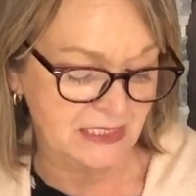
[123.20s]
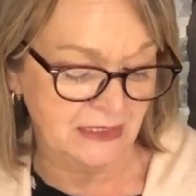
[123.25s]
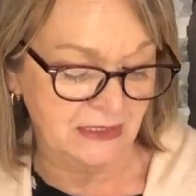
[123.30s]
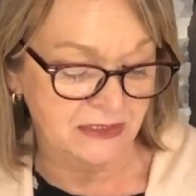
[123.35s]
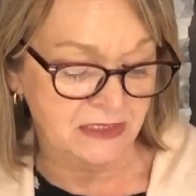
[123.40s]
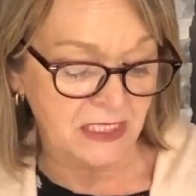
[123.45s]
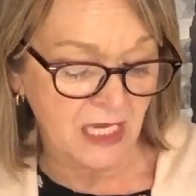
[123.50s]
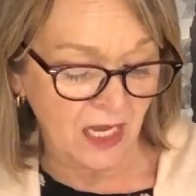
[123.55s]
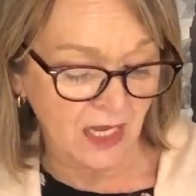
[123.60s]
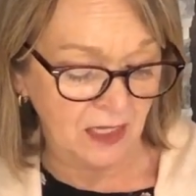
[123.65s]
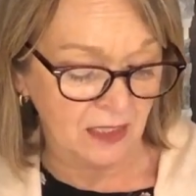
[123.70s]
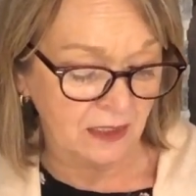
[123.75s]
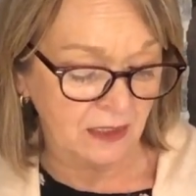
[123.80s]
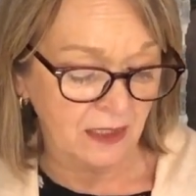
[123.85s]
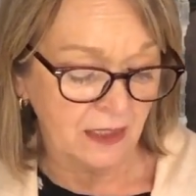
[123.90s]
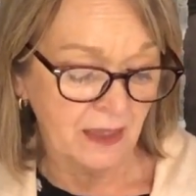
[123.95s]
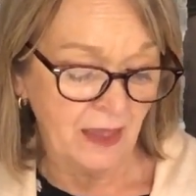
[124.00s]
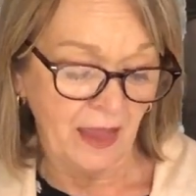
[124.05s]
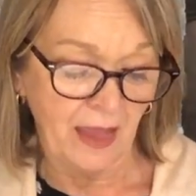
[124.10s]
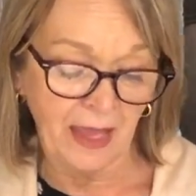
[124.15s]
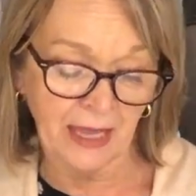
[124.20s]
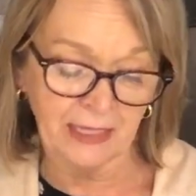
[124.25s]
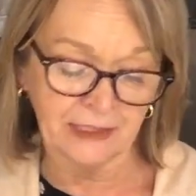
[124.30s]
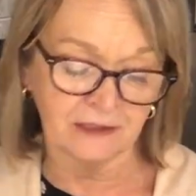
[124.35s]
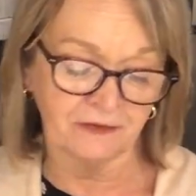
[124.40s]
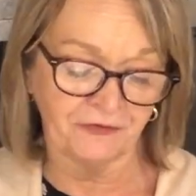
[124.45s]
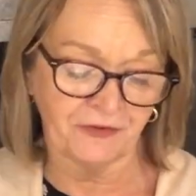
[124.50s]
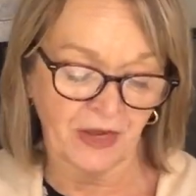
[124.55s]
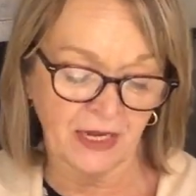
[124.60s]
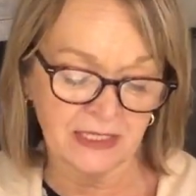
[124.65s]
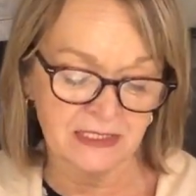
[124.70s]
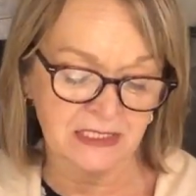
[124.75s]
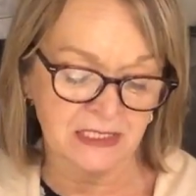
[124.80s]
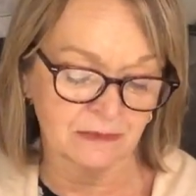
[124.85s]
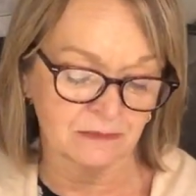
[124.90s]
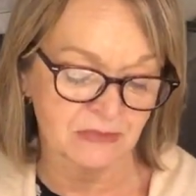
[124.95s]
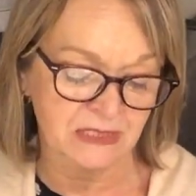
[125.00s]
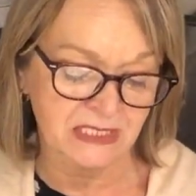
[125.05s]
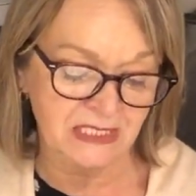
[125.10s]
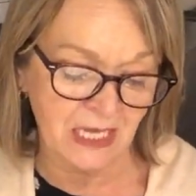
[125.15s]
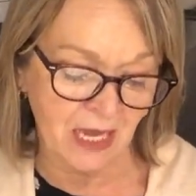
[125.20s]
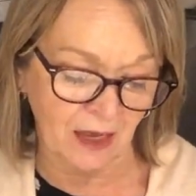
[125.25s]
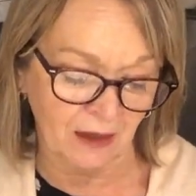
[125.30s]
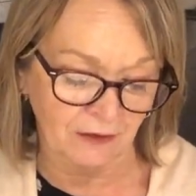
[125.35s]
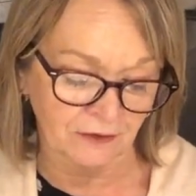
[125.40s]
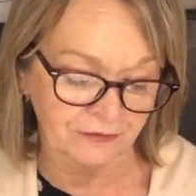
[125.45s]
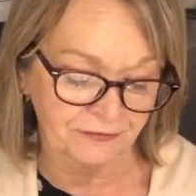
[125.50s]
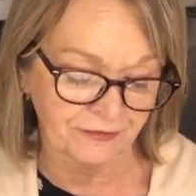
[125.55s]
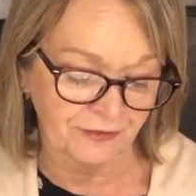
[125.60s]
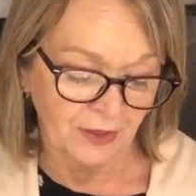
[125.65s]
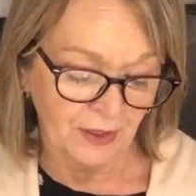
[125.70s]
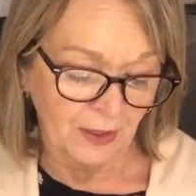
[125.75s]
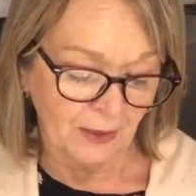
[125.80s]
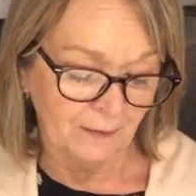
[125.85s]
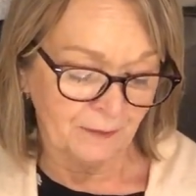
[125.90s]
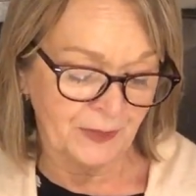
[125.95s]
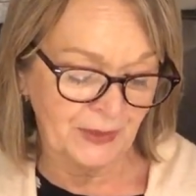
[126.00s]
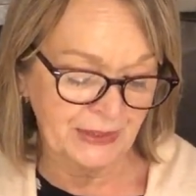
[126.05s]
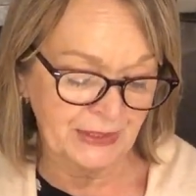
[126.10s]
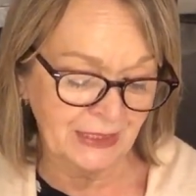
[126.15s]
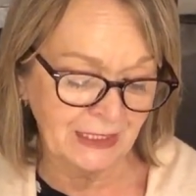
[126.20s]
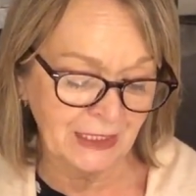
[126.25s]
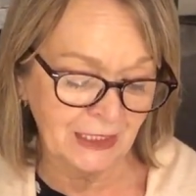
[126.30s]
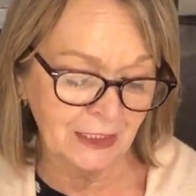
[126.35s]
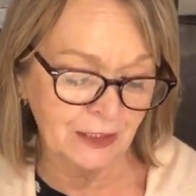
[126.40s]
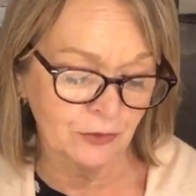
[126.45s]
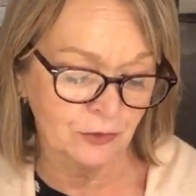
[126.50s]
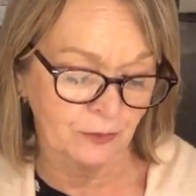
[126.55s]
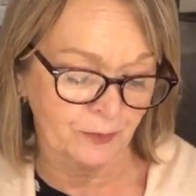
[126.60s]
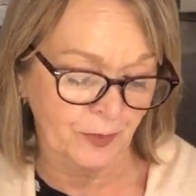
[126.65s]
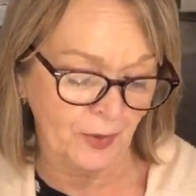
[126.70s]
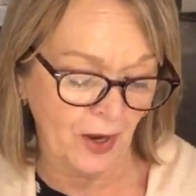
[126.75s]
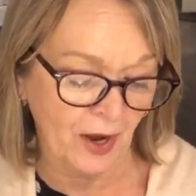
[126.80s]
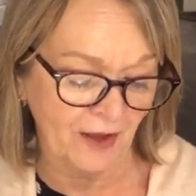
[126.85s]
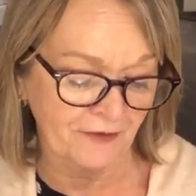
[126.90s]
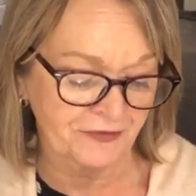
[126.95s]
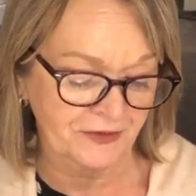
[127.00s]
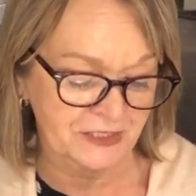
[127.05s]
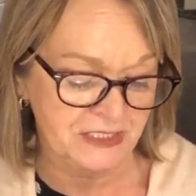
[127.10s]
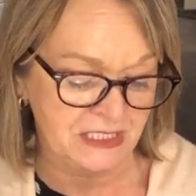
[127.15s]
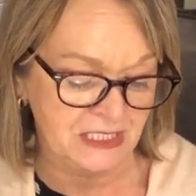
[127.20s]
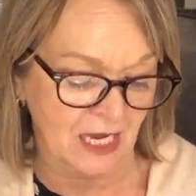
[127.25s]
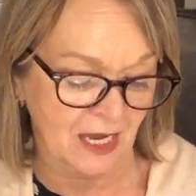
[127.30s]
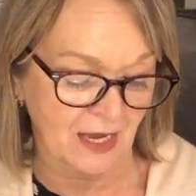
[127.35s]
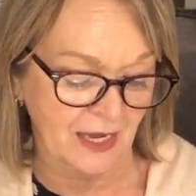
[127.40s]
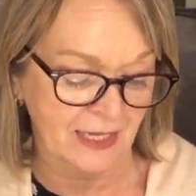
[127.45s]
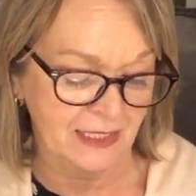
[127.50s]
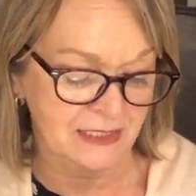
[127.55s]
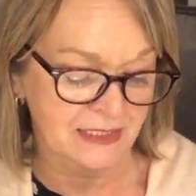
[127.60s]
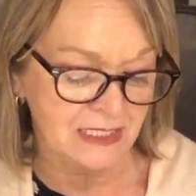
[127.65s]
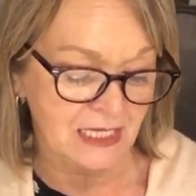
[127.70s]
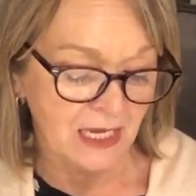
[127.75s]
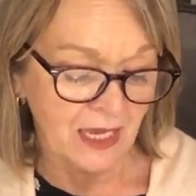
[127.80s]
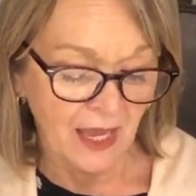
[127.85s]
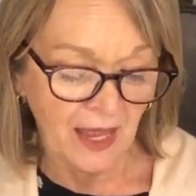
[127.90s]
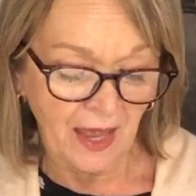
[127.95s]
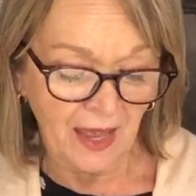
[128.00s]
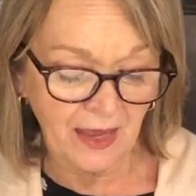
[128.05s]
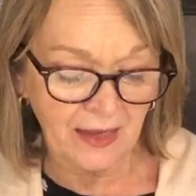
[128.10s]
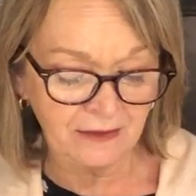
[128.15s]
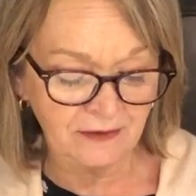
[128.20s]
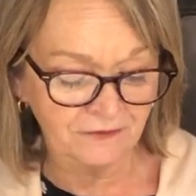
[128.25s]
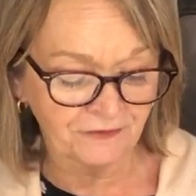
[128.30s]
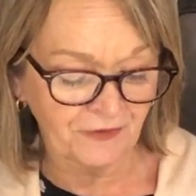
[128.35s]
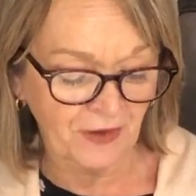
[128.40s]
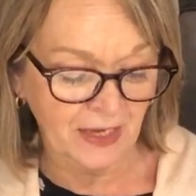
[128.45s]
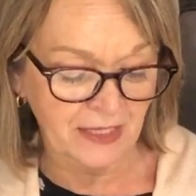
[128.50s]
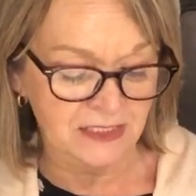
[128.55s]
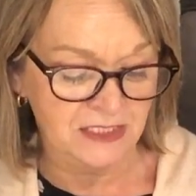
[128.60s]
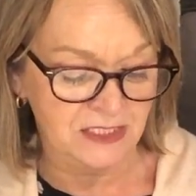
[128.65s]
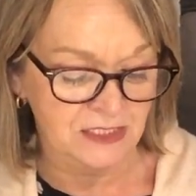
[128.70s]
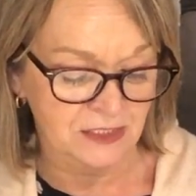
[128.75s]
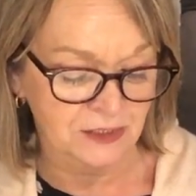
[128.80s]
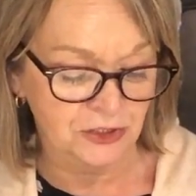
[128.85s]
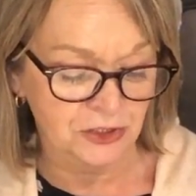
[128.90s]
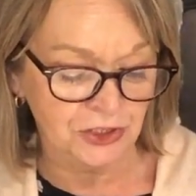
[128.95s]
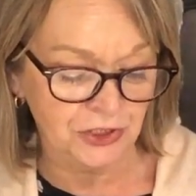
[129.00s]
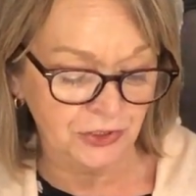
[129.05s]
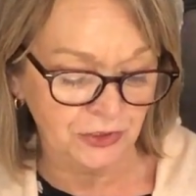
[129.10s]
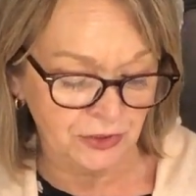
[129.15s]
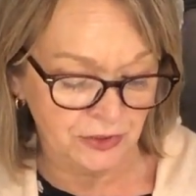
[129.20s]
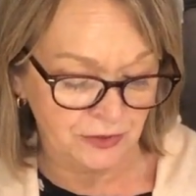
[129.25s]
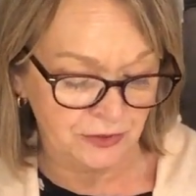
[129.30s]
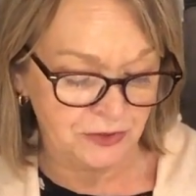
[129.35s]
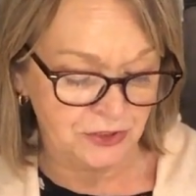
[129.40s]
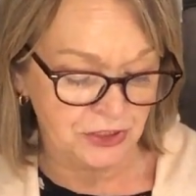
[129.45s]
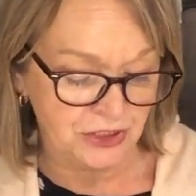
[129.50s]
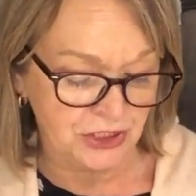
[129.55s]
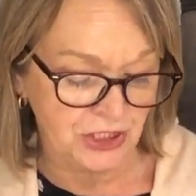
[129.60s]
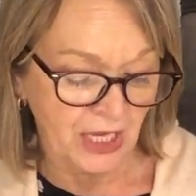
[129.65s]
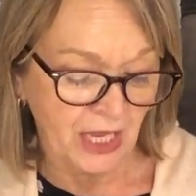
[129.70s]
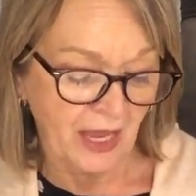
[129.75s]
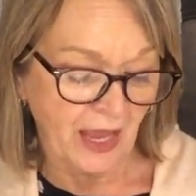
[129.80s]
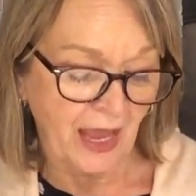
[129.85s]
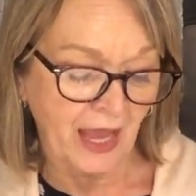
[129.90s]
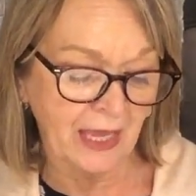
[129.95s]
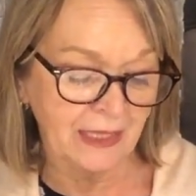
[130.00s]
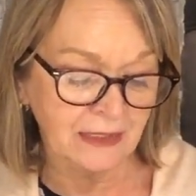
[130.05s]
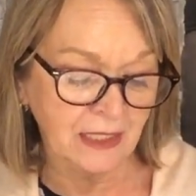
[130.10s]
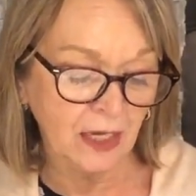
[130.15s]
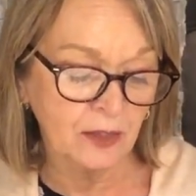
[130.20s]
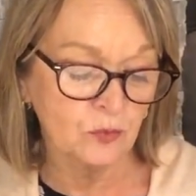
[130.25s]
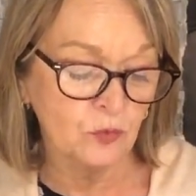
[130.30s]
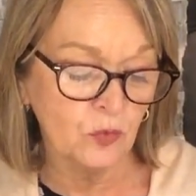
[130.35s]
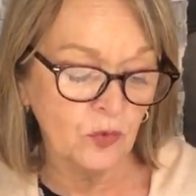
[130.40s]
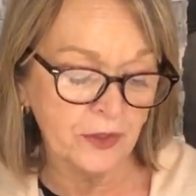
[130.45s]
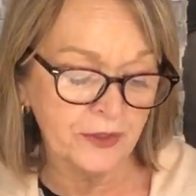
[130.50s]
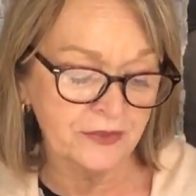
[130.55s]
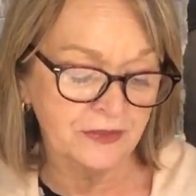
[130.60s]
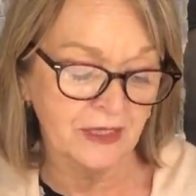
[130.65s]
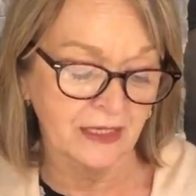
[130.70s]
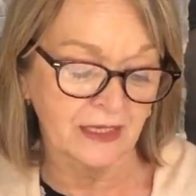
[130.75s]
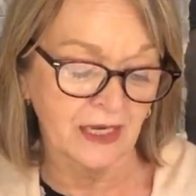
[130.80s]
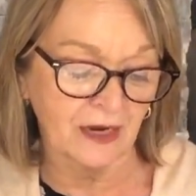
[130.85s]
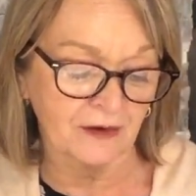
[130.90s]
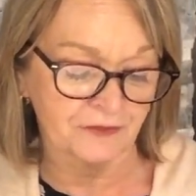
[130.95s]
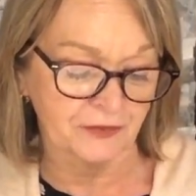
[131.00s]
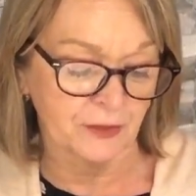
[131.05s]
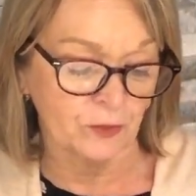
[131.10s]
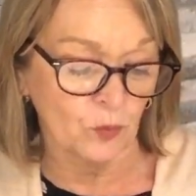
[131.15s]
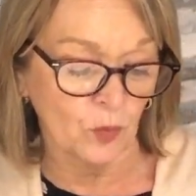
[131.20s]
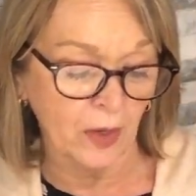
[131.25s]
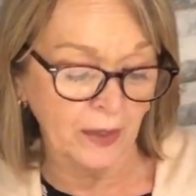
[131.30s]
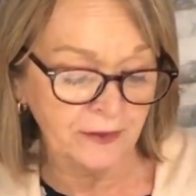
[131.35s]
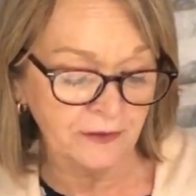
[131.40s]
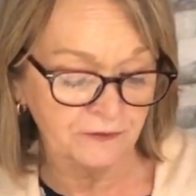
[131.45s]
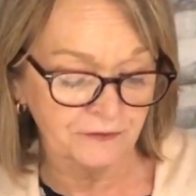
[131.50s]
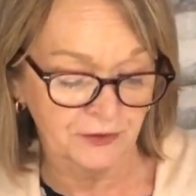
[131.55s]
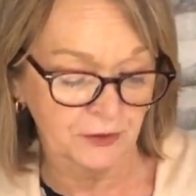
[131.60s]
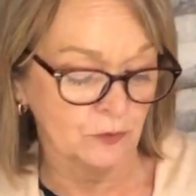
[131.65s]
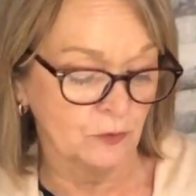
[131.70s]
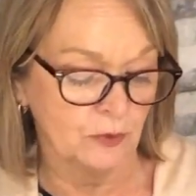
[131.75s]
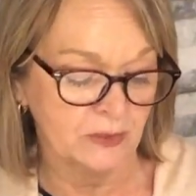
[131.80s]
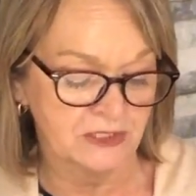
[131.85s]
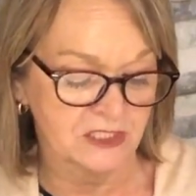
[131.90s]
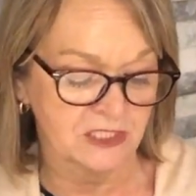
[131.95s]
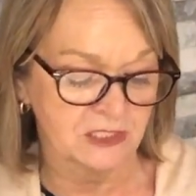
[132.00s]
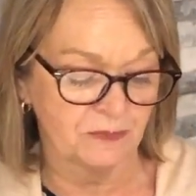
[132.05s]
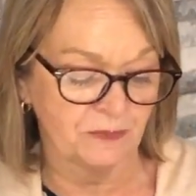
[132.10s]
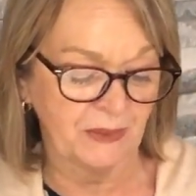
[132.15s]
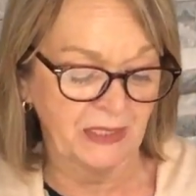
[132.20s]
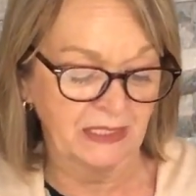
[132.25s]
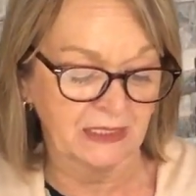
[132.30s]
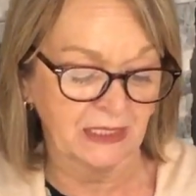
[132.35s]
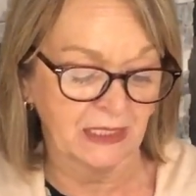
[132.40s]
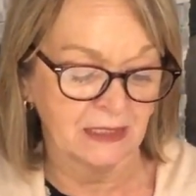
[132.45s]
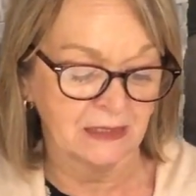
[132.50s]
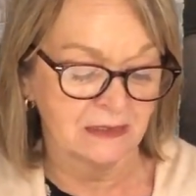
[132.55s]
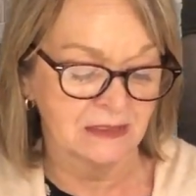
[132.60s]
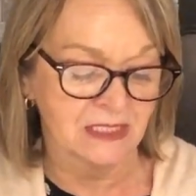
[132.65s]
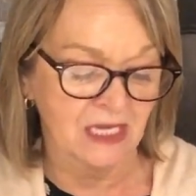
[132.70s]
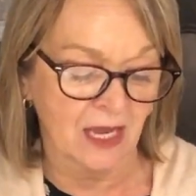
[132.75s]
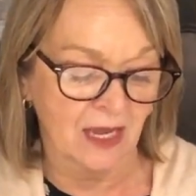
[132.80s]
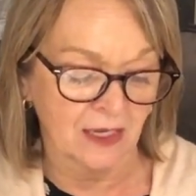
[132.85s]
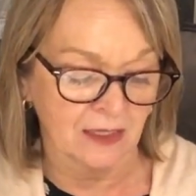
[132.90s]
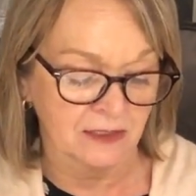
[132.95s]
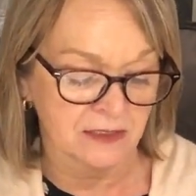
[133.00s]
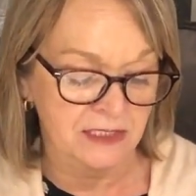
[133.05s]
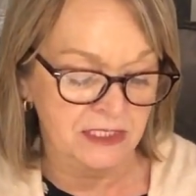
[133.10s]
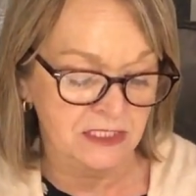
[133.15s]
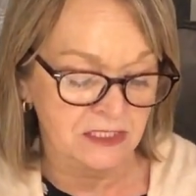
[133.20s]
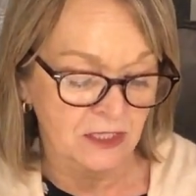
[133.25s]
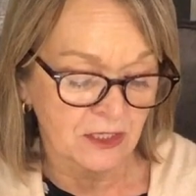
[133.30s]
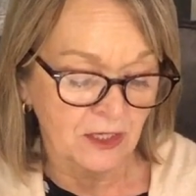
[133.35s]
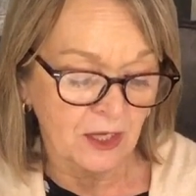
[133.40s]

in a tongue edifies himself, but he who prophesies edifies the church. And I would that every one of you would speak in tongues,